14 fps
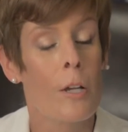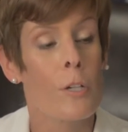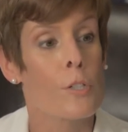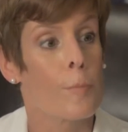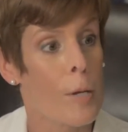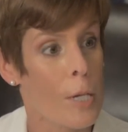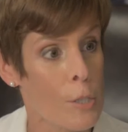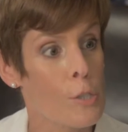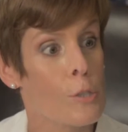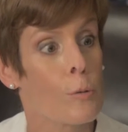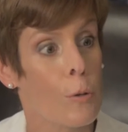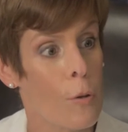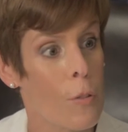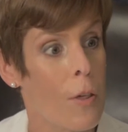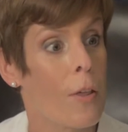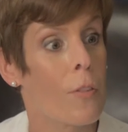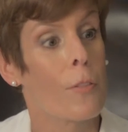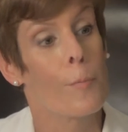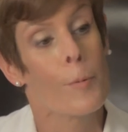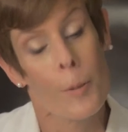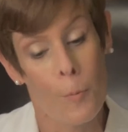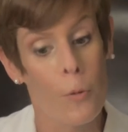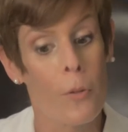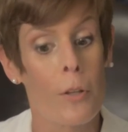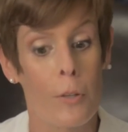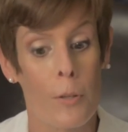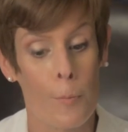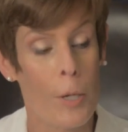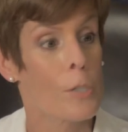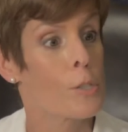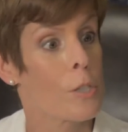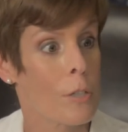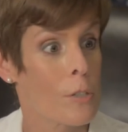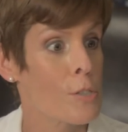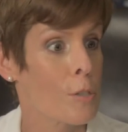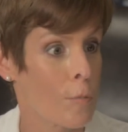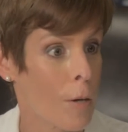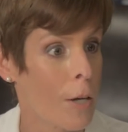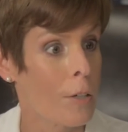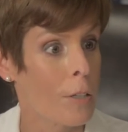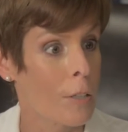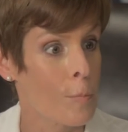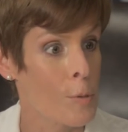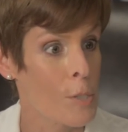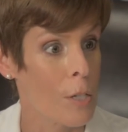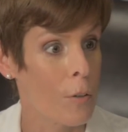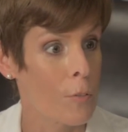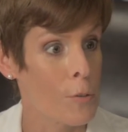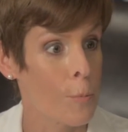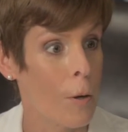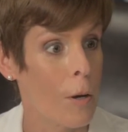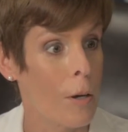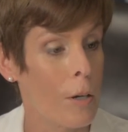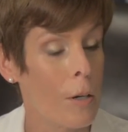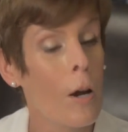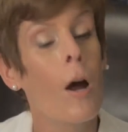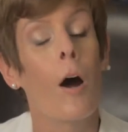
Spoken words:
to make sure that the people that the patient is surrounding themselves by